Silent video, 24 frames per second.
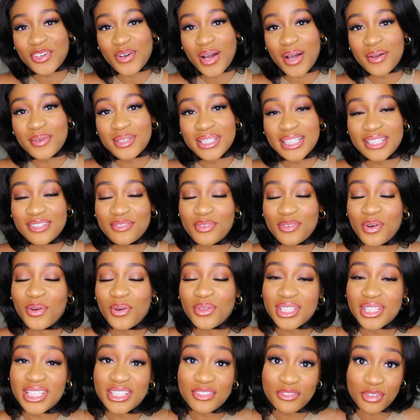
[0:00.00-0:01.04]
I will leave all
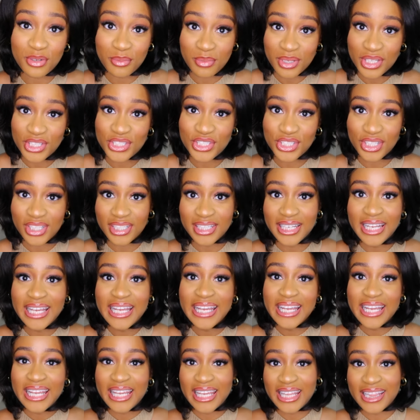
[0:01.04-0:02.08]
the information
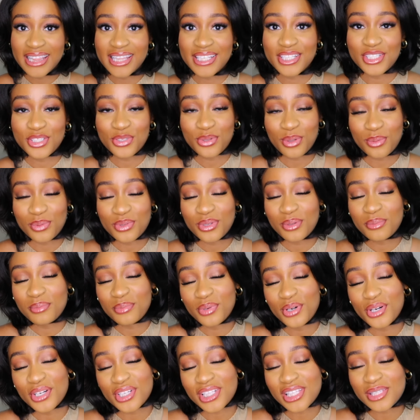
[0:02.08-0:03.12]
in the description
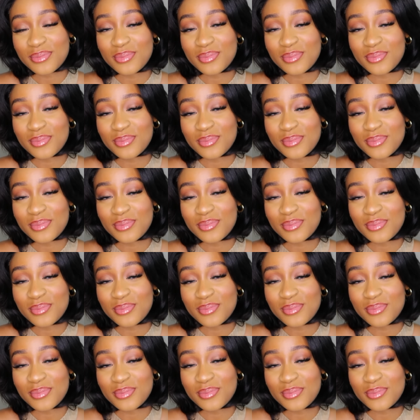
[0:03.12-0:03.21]
box.